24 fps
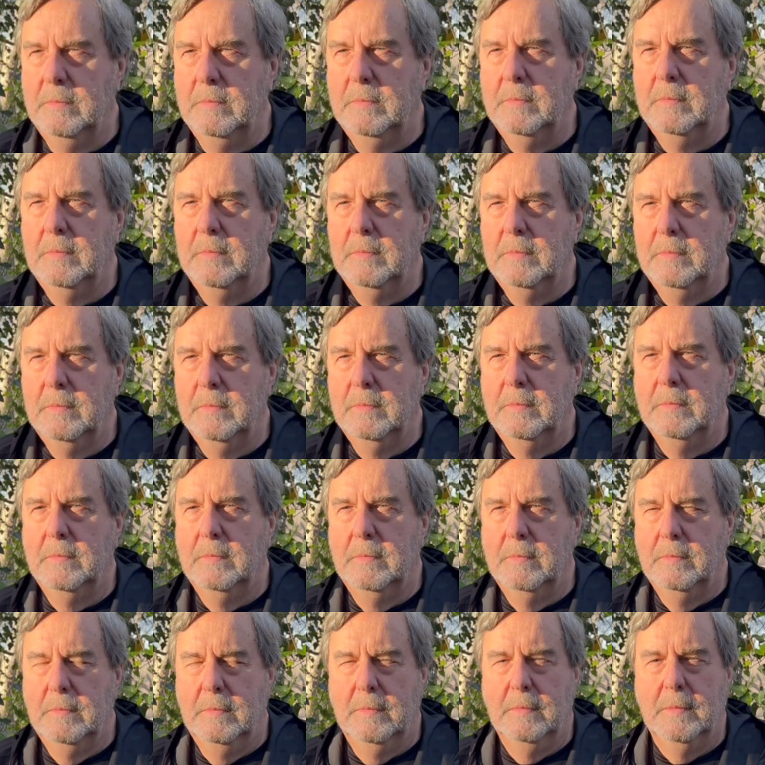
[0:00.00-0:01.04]

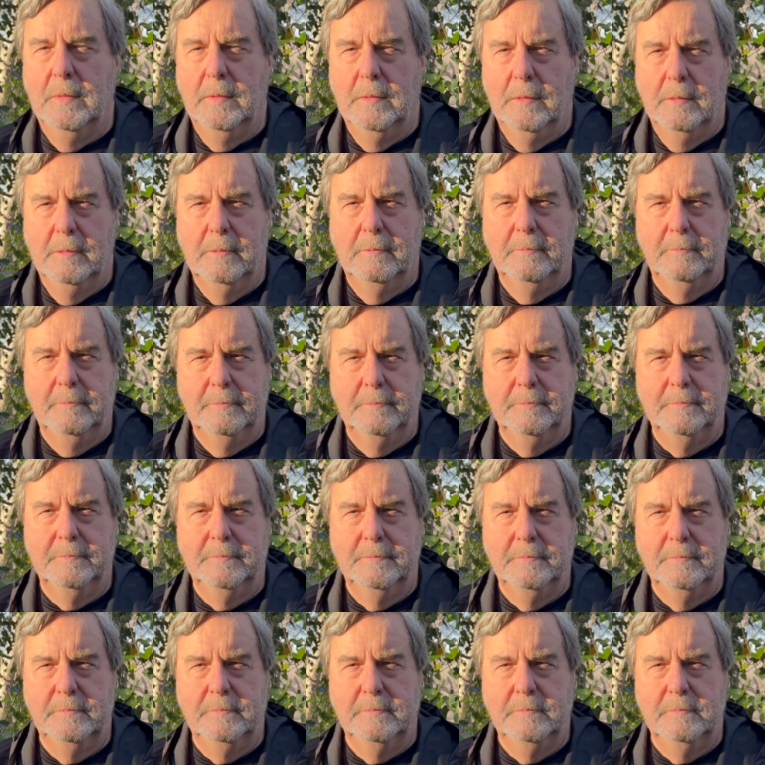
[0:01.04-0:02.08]

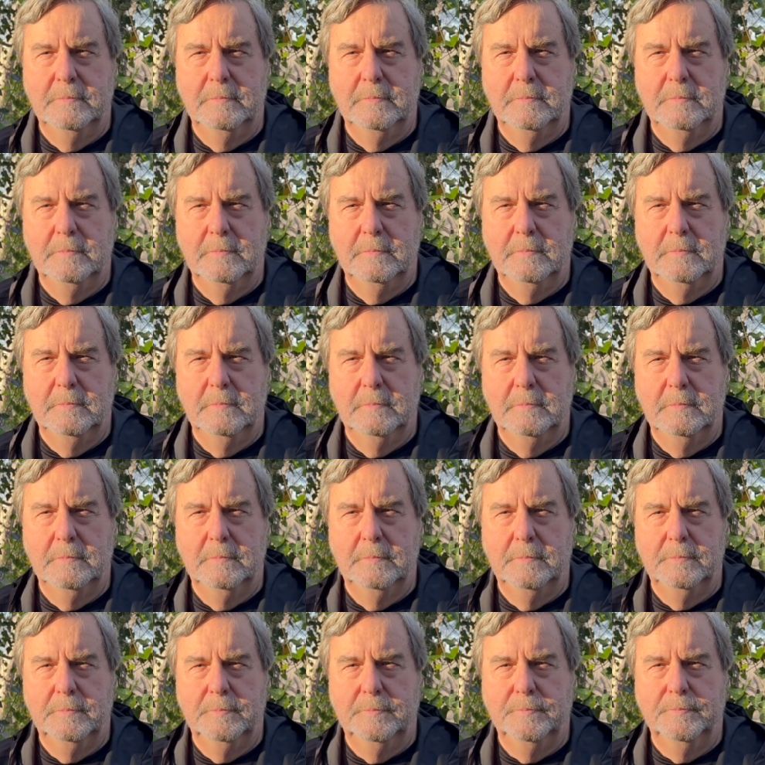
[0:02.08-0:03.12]

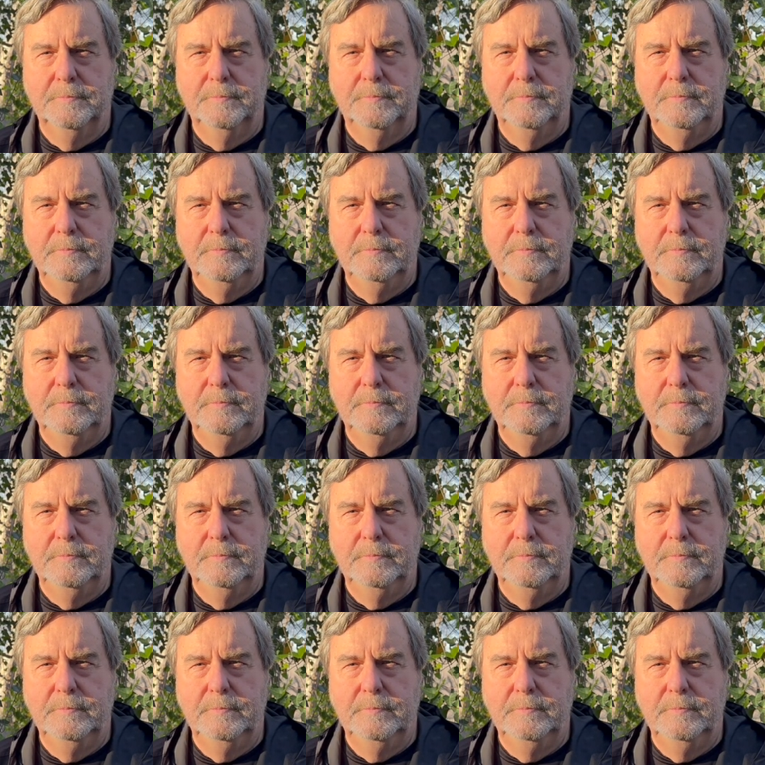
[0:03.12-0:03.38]
This person isn't speaking.